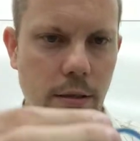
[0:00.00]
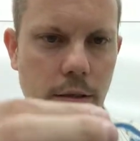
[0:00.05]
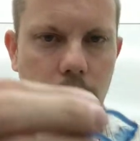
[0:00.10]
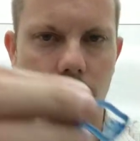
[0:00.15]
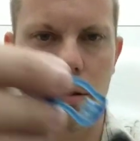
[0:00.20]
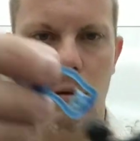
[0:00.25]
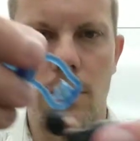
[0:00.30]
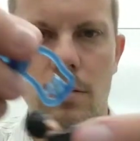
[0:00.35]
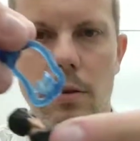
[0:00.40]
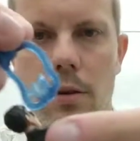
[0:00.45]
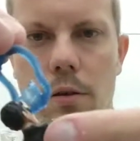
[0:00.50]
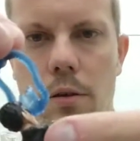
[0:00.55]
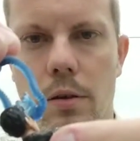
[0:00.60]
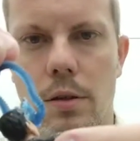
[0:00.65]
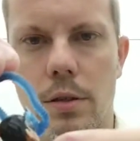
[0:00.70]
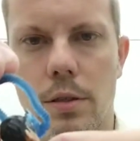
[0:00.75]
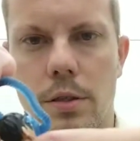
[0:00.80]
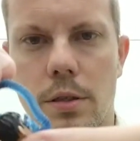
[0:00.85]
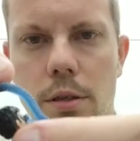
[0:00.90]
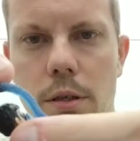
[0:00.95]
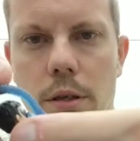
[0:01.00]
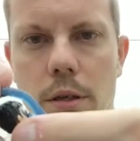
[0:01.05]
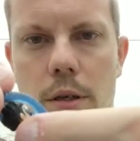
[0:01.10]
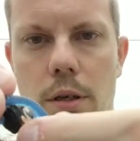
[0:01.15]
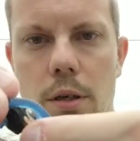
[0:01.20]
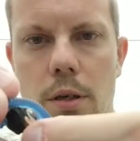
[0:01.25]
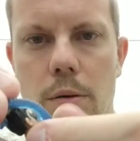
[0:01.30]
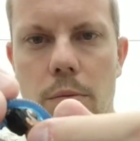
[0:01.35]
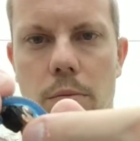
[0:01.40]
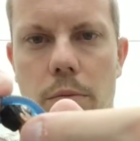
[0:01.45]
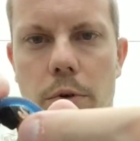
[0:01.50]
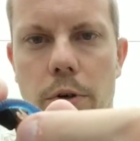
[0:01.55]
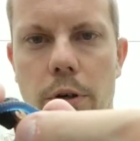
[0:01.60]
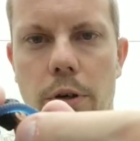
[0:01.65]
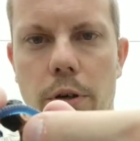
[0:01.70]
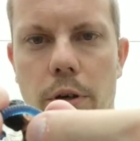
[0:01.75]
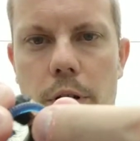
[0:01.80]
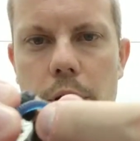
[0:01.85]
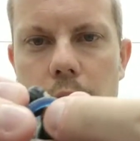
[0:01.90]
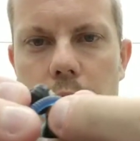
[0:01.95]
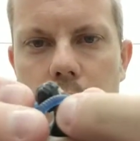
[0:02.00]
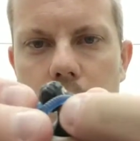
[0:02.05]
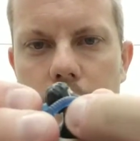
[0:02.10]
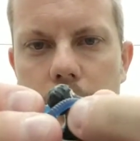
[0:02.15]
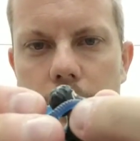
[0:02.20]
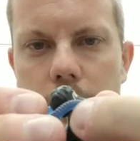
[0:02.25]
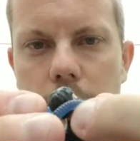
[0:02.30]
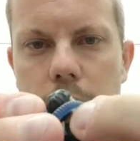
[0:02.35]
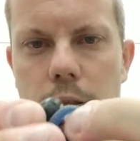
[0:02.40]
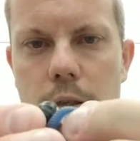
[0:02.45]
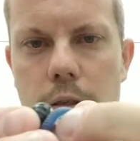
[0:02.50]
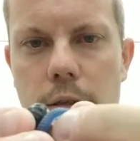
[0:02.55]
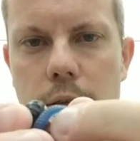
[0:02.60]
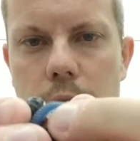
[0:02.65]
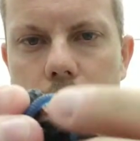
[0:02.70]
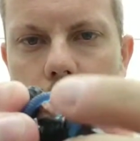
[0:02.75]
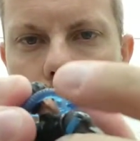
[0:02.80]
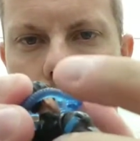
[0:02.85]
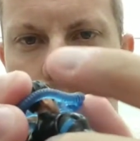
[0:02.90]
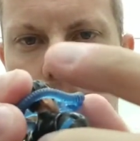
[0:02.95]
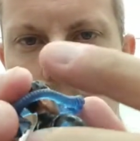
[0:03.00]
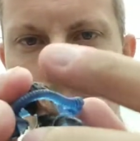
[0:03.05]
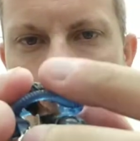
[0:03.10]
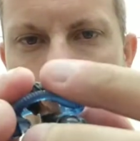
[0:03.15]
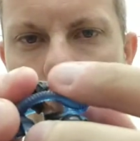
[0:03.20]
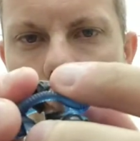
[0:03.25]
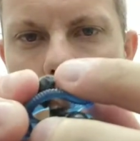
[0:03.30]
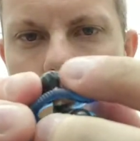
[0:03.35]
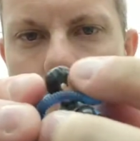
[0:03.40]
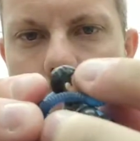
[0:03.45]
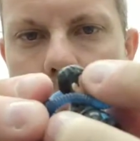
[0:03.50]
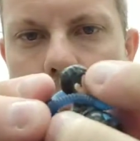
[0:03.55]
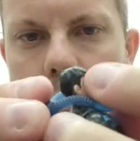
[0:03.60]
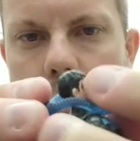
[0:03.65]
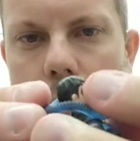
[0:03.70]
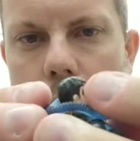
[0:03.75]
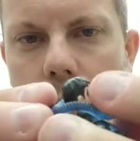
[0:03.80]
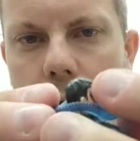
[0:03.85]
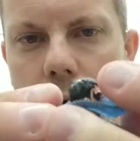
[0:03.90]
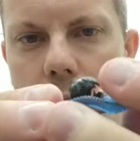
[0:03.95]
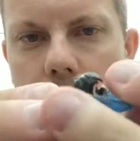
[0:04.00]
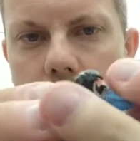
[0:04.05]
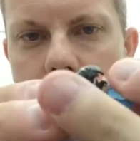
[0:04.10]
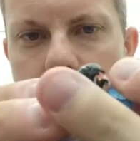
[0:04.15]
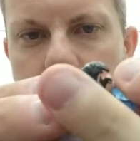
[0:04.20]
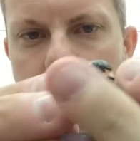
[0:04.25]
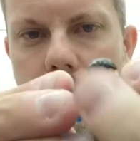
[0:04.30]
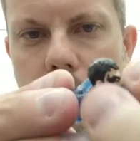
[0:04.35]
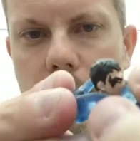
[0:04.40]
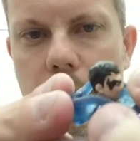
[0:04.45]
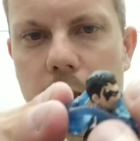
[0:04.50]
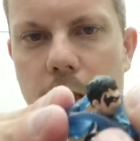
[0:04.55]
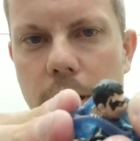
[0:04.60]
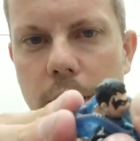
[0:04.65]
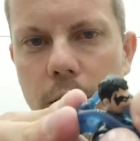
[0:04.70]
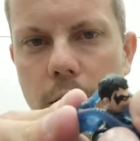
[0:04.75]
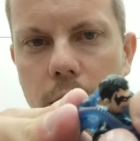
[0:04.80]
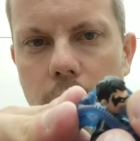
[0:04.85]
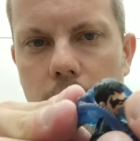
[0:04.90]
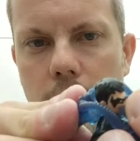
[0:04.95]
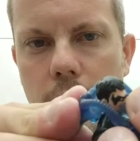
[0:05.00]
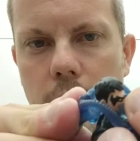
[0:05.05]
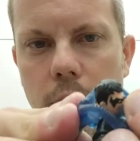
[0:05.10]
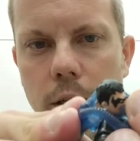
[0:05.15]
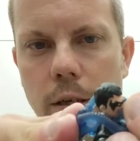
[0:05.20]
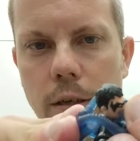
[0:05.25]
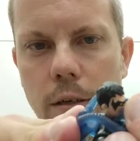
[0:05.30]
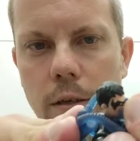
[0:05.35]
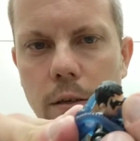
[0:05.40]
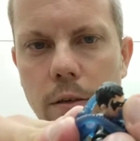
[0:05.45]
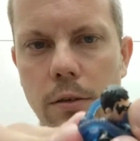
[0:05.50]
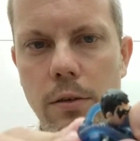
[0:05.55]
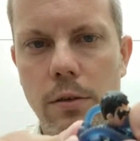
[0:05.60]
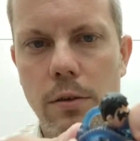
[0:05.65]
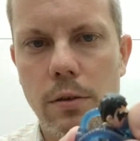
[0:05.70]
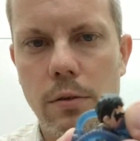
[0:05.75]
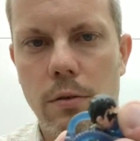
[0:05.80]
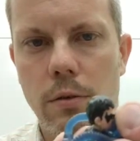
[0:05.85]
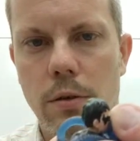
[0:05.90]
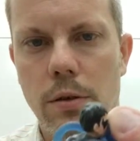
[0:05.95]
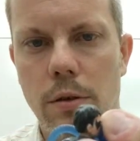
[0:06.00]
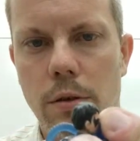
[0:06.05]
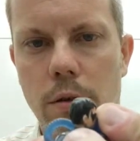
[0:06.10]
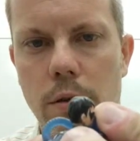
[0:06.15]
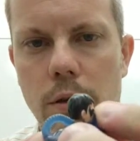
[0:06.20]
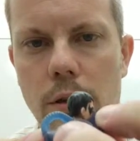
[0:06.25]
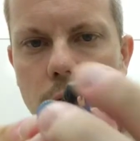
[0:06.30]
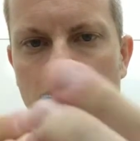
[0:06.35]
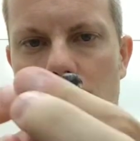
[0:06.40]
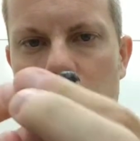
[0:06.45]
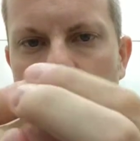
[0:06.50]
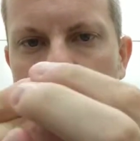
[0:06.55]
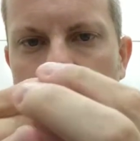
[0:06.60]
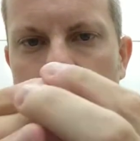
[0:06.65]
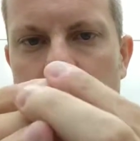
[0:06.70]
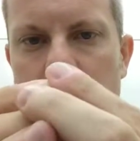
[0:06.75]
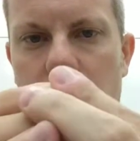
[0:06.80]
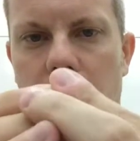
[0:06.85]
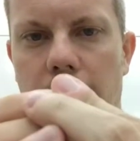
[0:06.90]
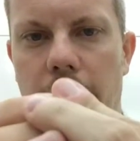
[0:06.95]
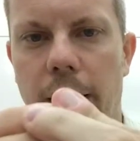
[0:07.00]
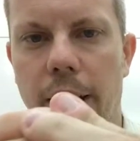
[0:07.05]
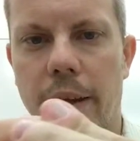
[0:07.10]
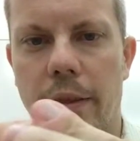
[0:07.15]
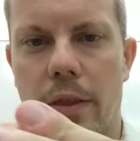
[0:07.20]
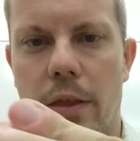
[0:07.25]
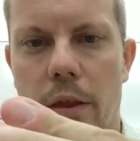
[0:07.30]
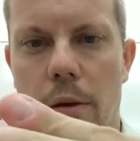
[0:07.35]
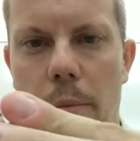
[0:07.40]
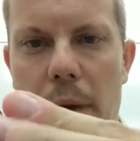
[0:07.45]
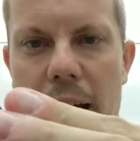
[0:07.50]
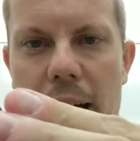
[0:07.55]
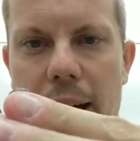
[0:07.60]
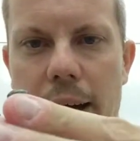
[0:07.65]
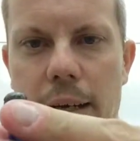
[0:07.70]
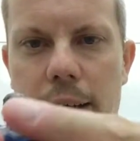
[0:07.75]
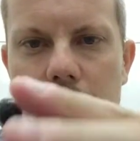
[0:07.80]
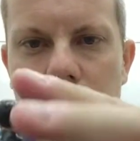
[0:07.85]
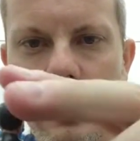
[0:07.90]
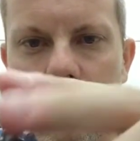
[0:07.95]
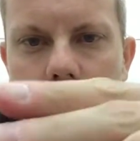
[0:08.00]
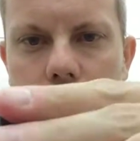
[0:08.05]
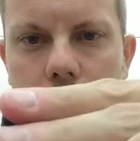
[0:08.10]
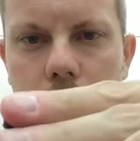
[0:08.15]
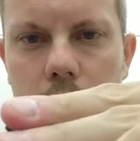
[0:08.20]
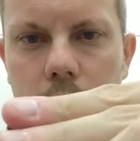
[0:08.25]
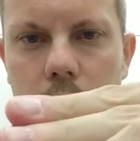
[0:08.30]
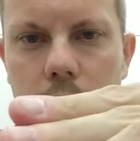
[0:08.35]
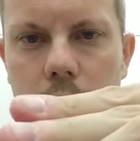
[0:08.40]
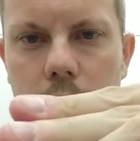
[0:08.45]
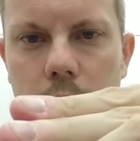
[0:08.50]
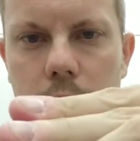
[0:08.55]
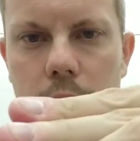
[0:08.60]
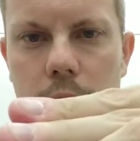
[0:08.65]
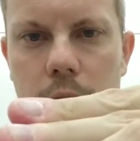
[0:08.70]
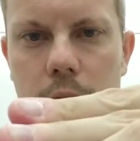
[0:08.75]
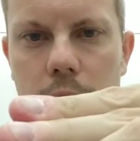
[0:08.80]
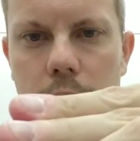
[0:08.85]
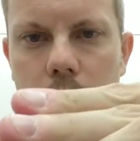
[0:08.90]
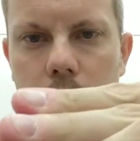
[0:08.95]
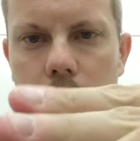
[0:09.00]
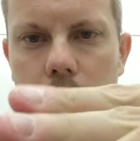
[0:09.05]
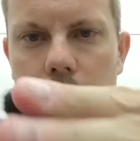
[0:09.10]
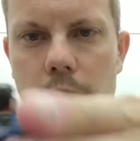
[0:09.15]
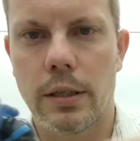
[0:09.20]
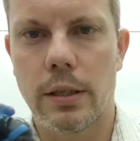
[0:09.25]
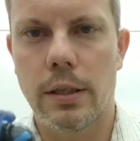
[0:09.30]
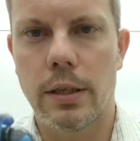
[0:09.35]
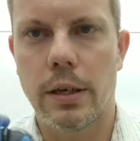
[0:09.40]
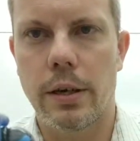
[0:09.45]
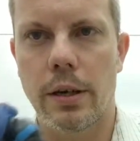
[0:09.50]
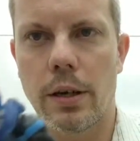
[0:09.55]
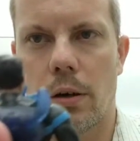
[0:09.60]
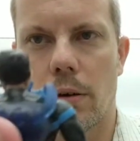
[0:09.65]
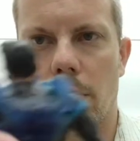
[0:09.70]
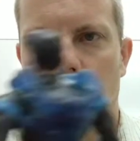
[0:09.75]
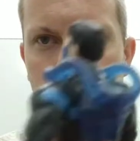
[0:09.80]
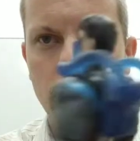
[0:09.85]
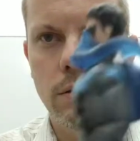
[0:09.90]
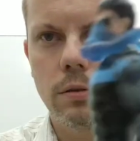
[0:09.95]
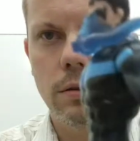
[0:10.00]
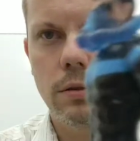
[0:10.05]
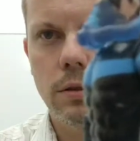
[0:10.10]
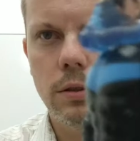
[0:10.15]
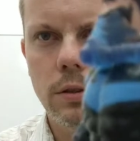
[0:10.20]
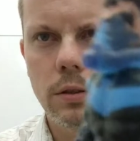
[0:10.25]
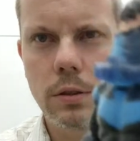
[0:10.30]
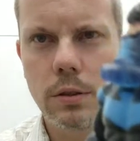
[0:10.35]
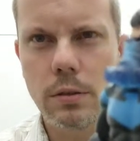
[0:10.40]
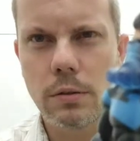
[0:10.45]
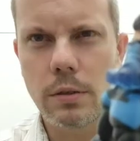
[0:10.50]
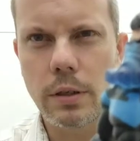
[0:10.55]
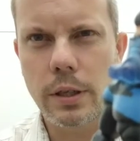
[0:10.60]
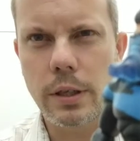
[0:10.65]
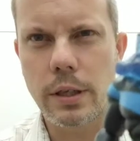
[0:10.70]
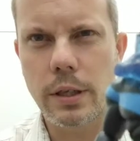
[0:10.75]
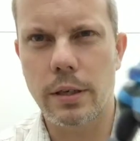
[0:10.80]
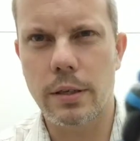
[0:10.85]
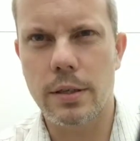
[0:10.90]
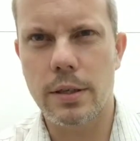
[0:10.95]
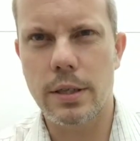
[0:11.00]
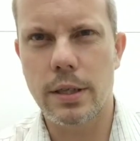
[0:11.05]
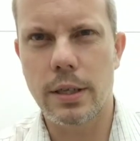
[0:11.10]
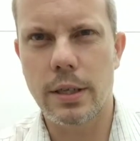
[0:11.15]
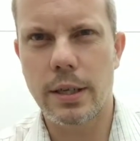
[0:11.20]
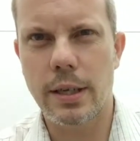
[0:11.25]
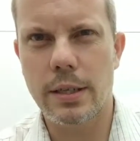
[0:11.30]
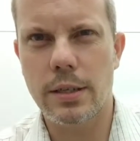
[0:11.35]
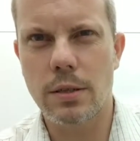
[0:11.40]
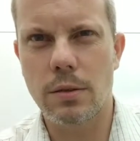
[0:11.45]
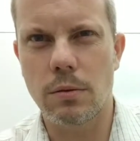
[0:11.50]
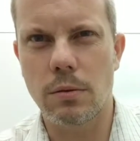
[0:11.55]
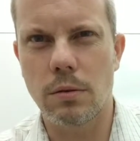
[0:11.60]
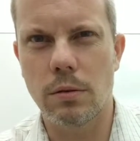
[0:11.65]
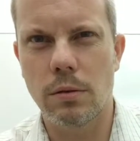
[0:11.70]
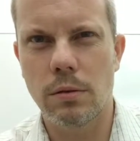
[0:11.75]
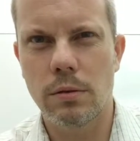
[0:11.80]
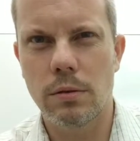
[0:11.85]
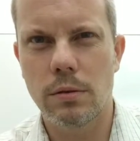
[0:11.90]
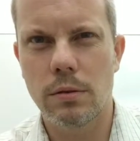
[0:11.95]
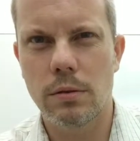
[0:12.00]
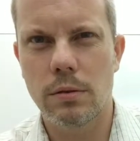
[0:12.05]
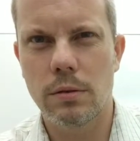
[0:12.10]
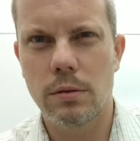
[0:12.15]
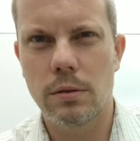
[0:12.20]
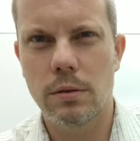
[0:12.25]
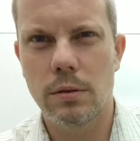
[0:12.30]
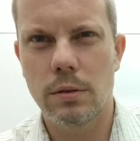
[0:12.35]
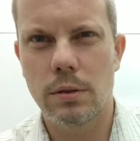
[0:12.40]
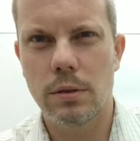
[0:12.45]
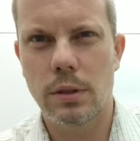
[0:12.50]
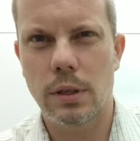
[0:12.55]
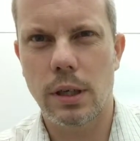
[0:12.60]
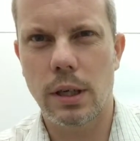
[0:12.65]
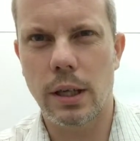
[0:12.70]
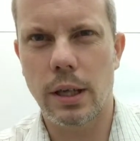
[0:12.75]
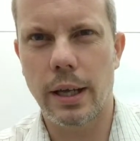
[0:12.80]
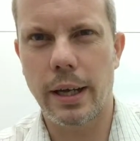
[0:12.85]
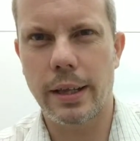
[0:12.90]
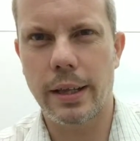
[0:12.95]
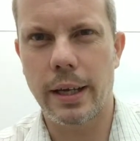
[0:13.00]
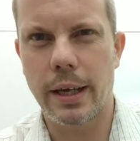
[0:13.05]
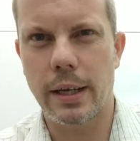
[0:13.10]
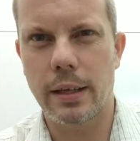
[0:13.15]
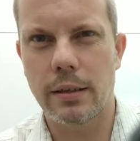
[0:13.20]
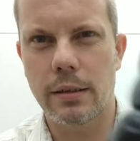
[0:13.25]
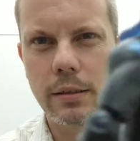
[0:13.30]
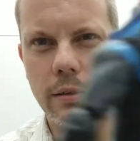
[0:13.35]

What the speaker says: So you just put it on his front part of his face here, and you plug it in the back, and there you go, right there. See, that's cool. I like that.